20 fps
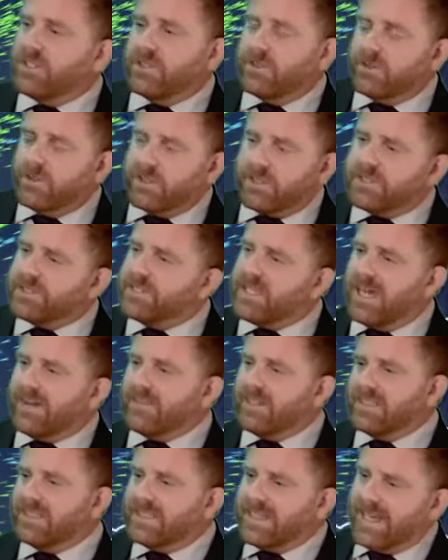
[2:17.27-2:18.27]
to
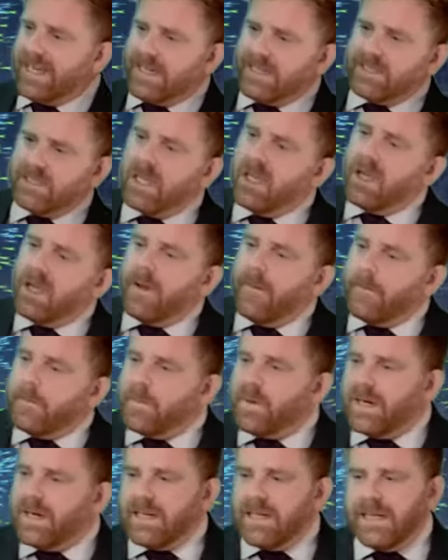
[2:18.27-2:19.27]
7 days.
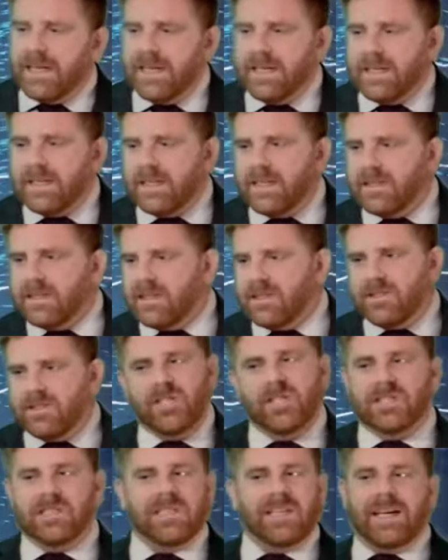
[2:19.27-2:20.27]
But it,
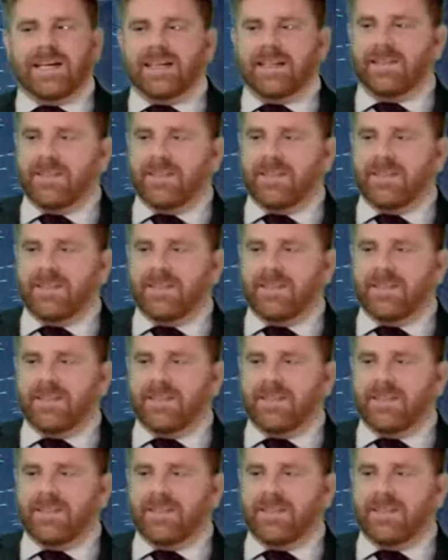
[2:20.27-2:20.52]
just like